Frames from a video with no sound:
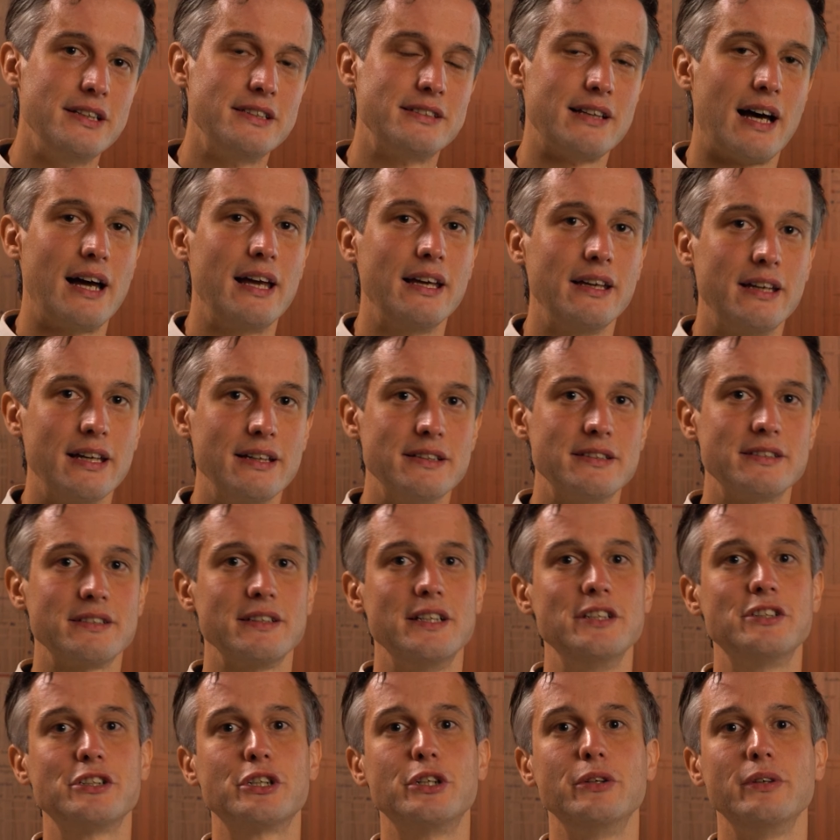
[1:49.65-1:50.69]
Design Kit
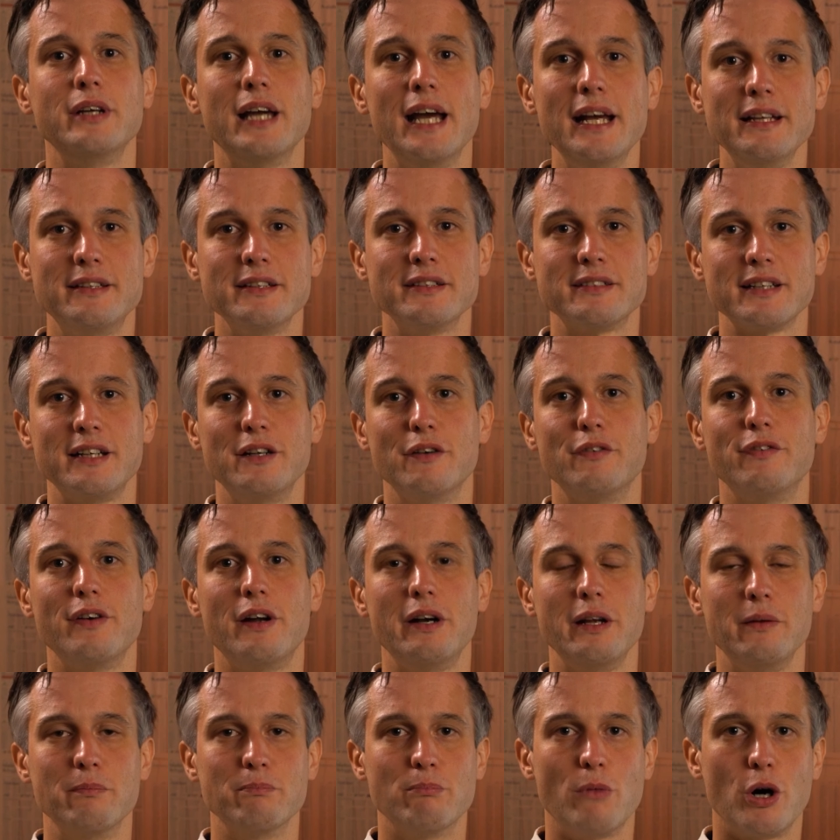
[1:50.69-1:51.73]
is created in a
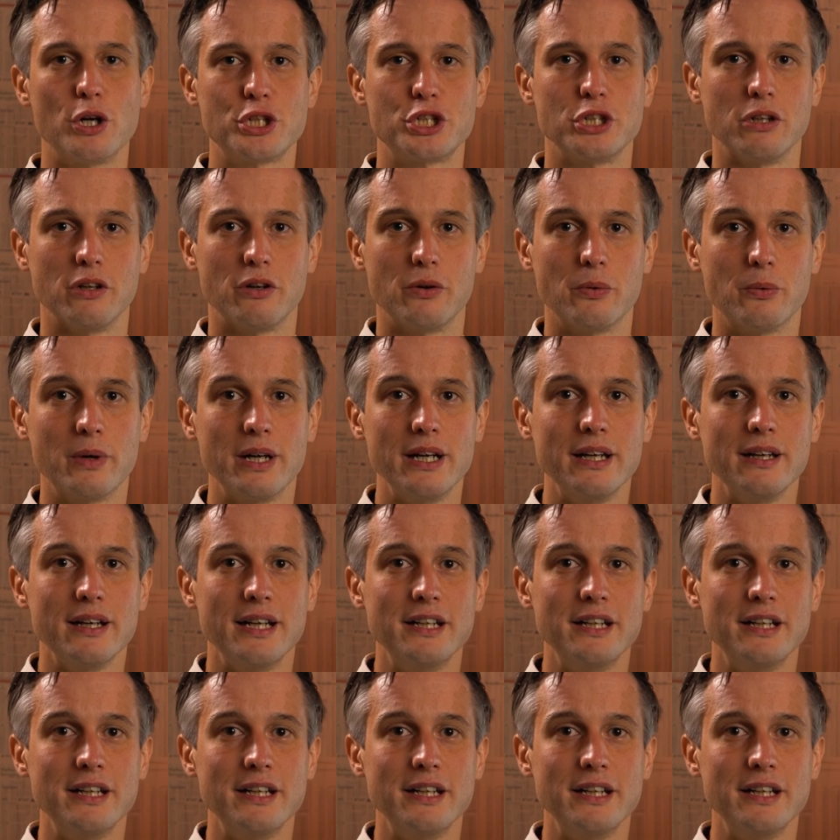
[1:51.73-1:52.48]
very modular way.